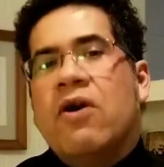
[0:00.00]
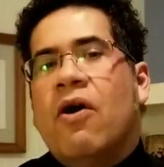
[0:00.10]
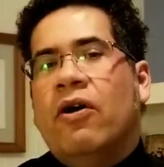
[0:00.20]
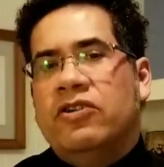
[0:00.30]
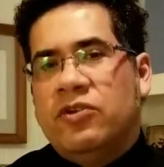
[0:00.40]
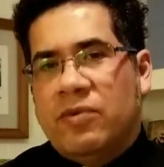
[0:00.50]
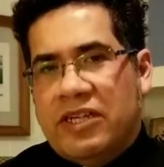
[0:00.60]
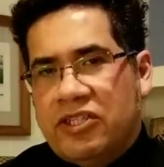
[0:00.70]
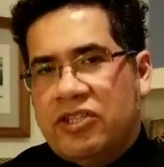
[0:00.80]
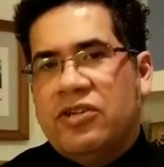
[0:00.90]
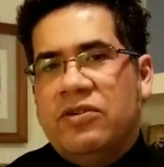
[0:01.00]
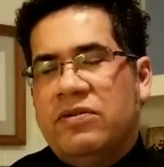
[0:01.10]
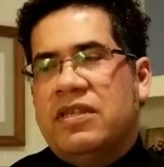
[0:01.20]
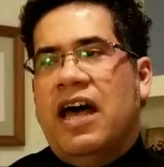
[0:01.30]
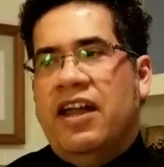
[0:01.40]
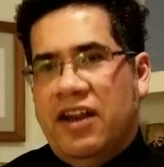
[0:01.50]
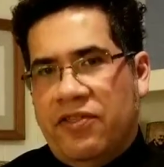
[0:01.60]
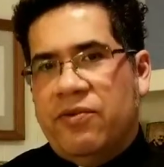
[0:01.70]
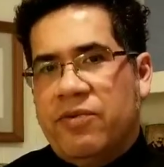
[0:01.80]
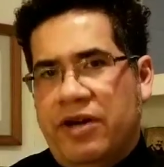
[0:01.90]
Or do we choose another
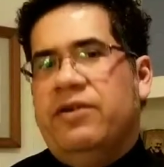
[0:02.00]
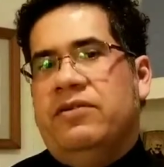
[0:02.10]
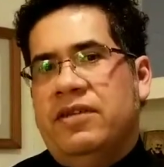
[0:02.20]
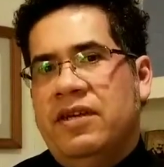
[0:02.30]
road,